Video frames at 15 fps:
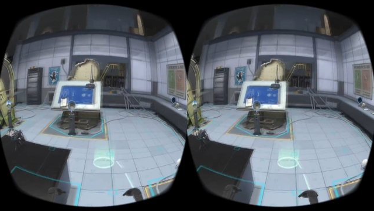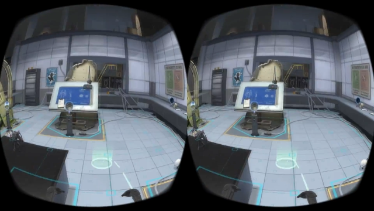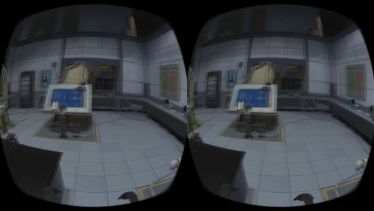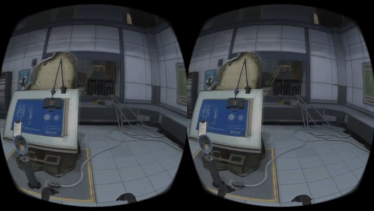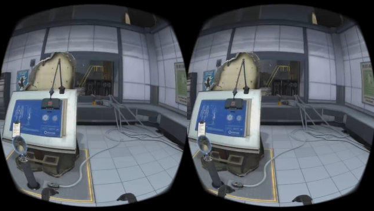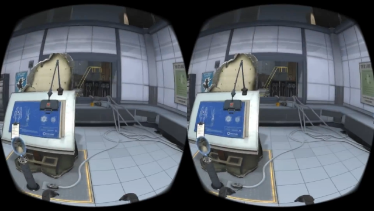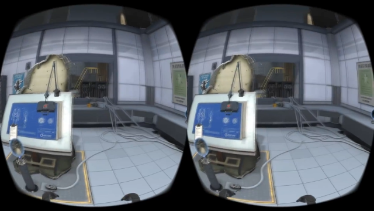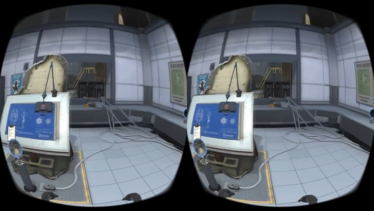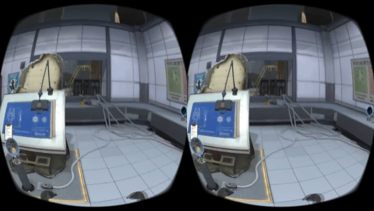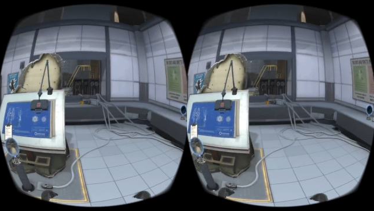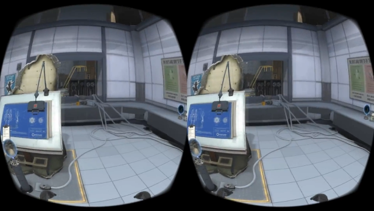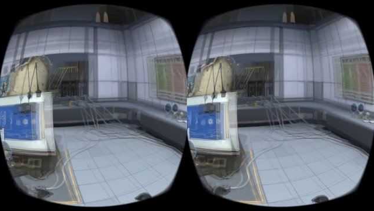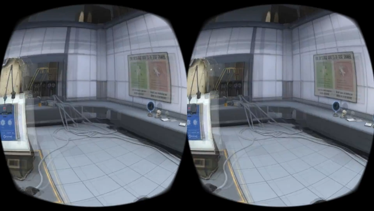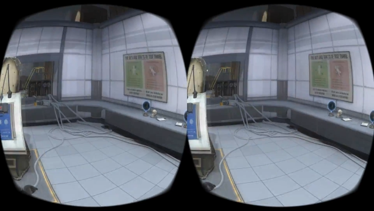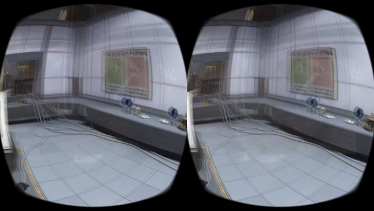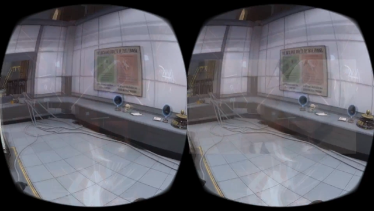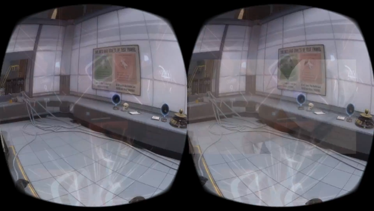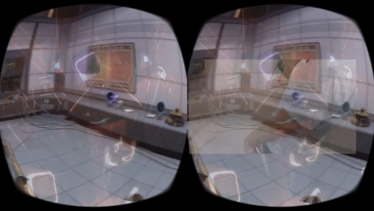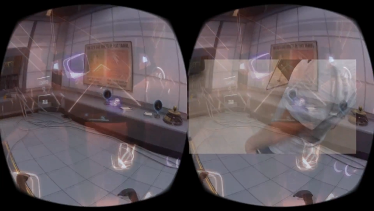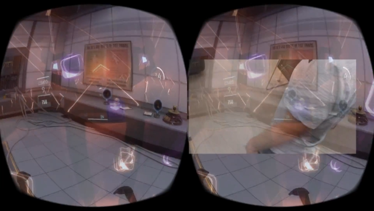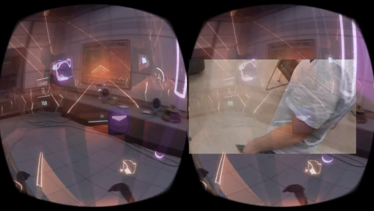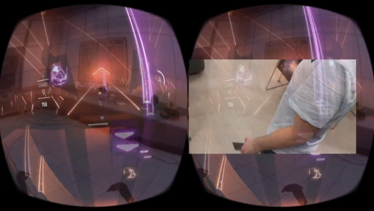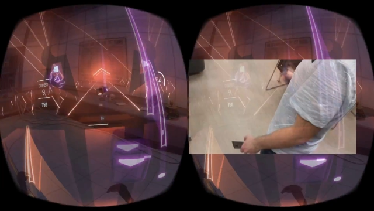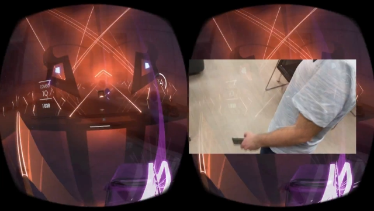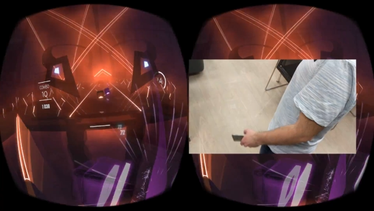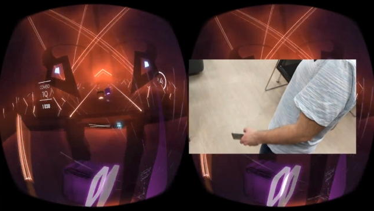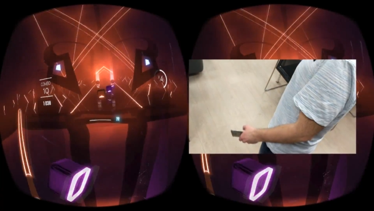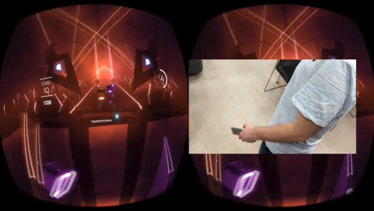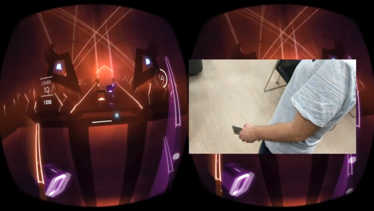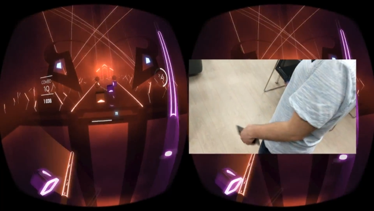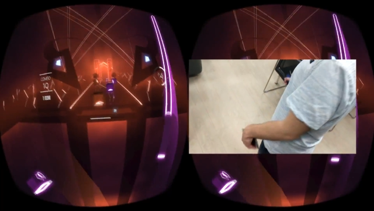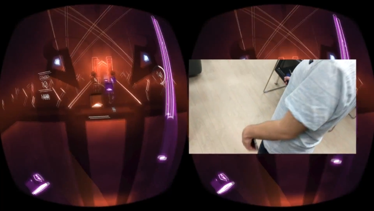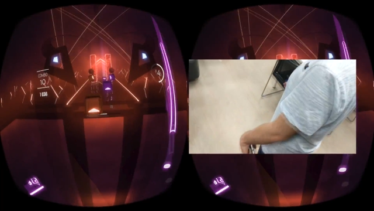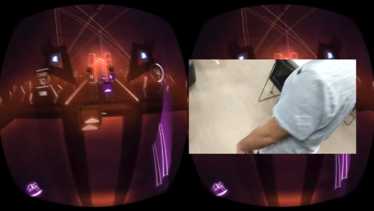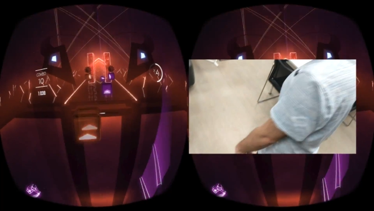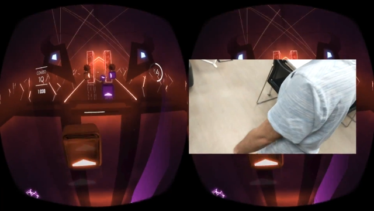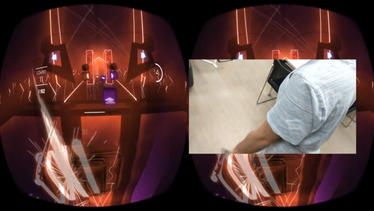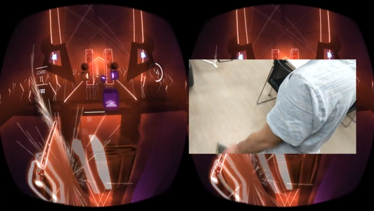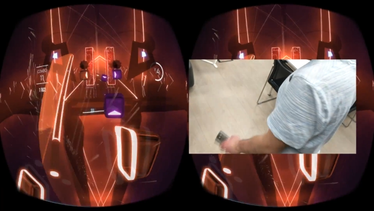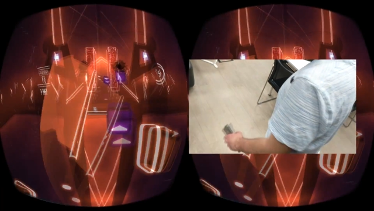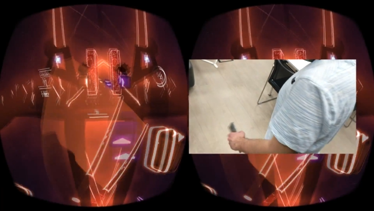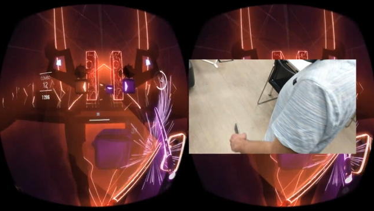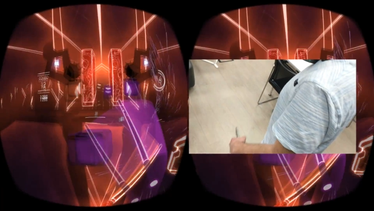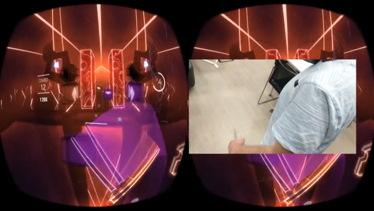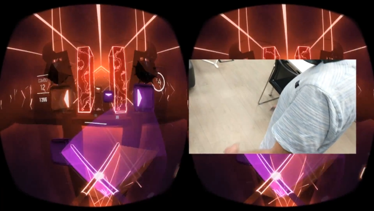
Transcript: (no speaker visible)